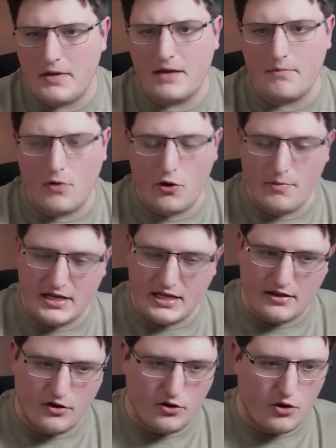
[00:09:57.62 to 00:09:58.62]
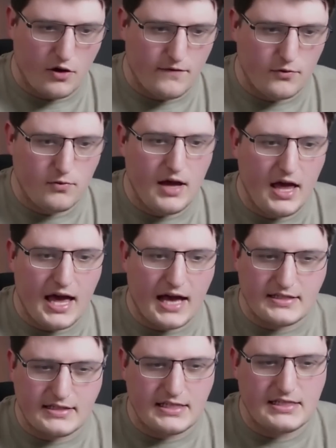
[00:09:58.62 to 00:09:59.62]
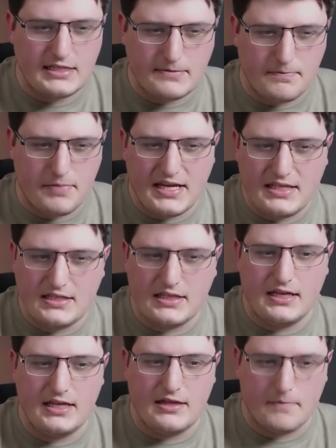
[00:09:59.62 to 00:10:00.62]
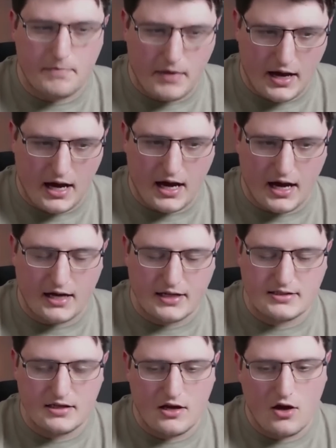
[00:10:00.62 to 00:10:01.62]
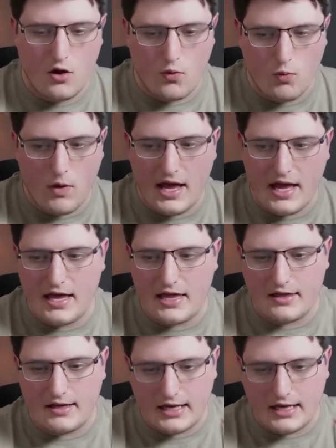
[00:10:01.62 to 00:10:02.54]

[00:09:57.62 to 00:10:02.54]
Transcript: big moment in the novel, as this is basically the part where the